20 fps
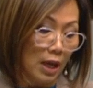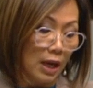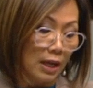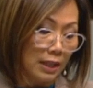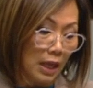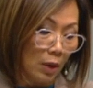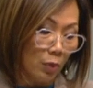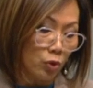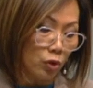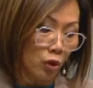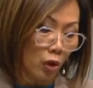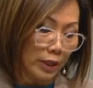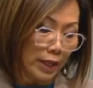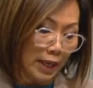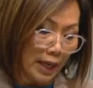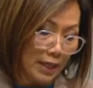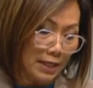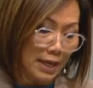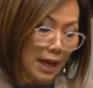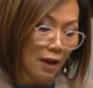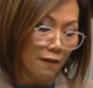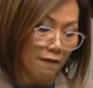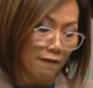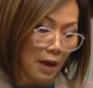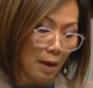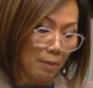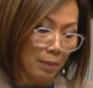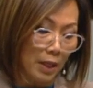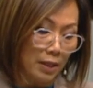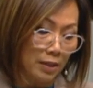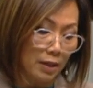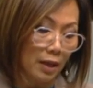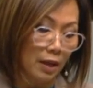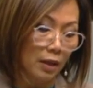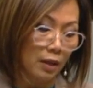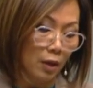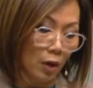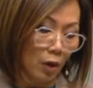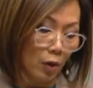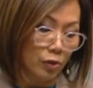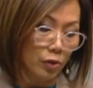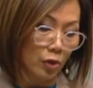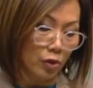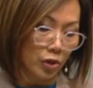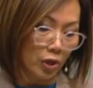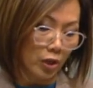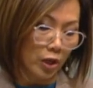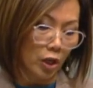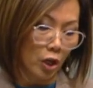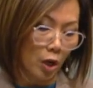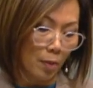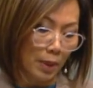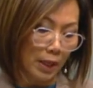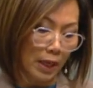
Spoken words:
that would not hit our families in low socioeconomic